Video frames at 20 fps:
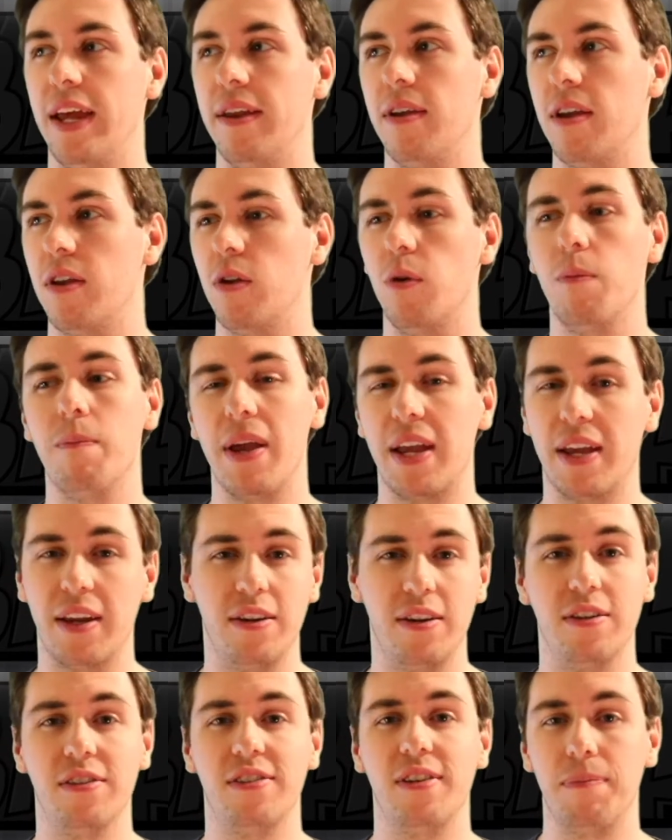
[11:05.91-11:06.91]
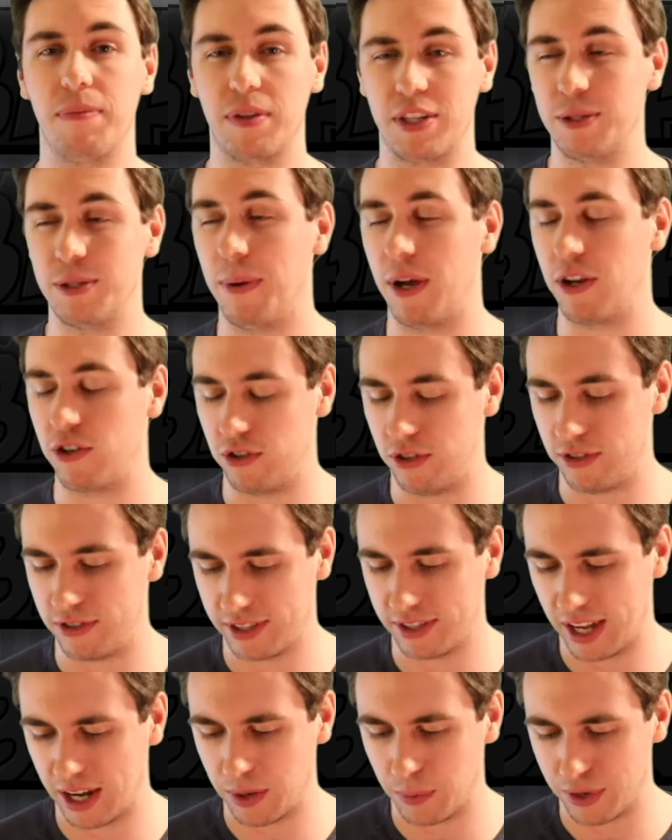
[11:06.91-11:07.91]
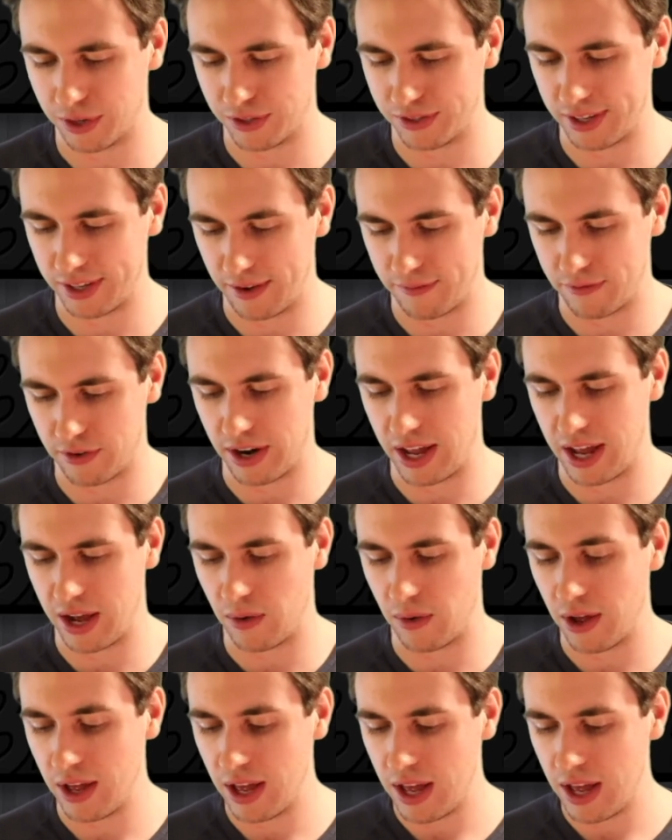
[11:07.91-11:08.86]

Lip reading: you know, make it into something special is kind of what I'll say for now.